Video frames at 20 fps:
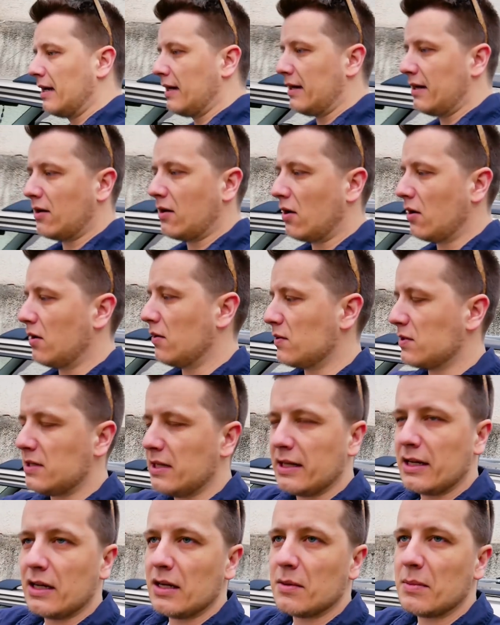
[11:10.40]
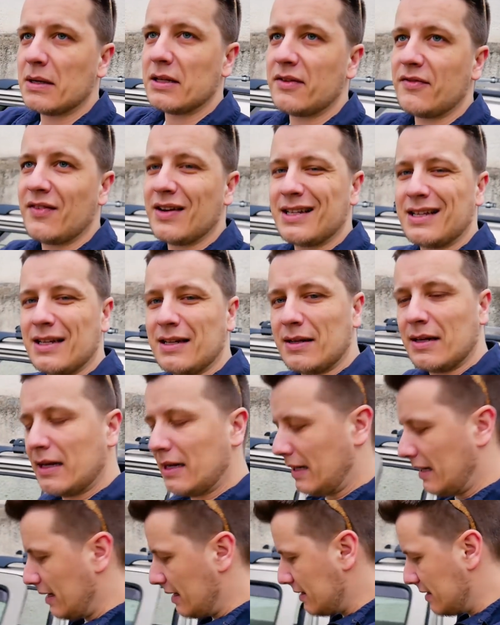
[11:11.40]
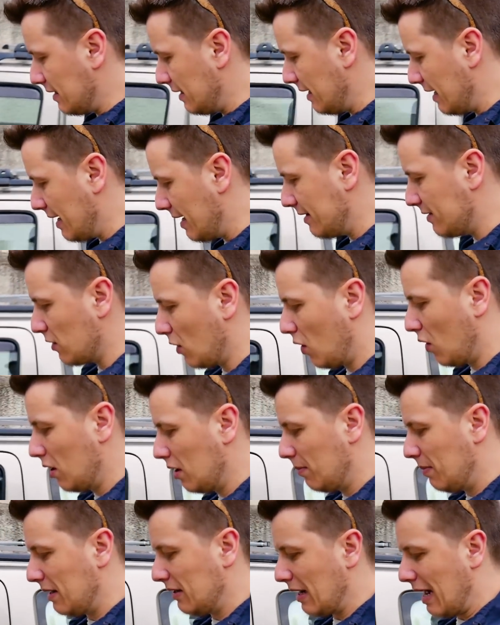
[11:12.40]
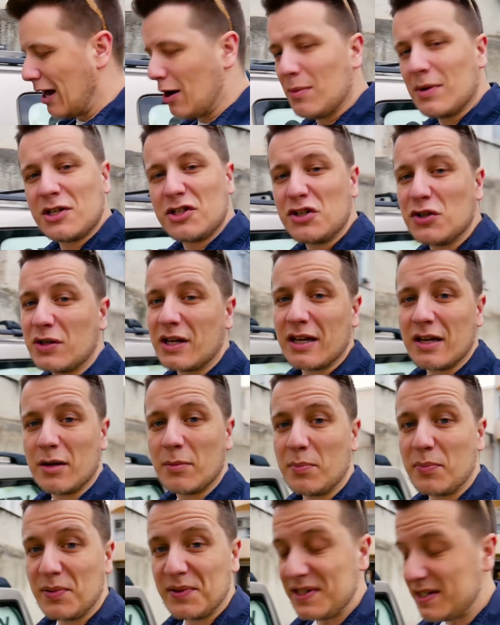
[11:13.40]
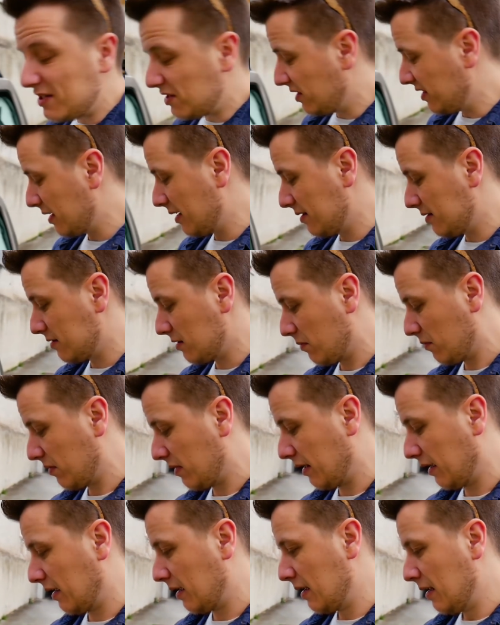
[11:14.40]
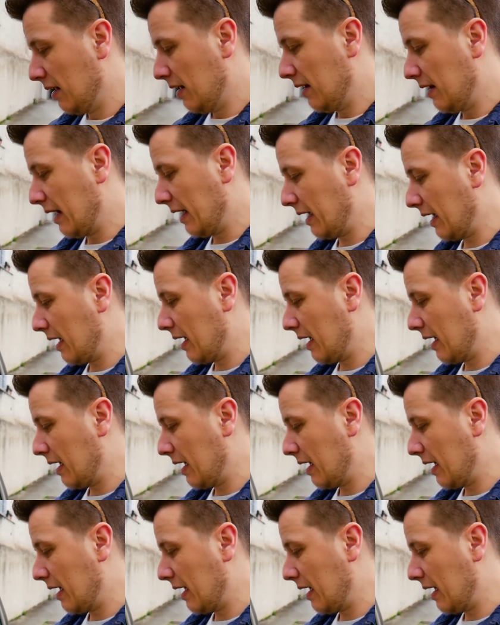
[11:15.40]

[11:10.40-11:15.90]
in the car, I was thinking about the fact that it is in the end all about how much you can appreciate something. Like,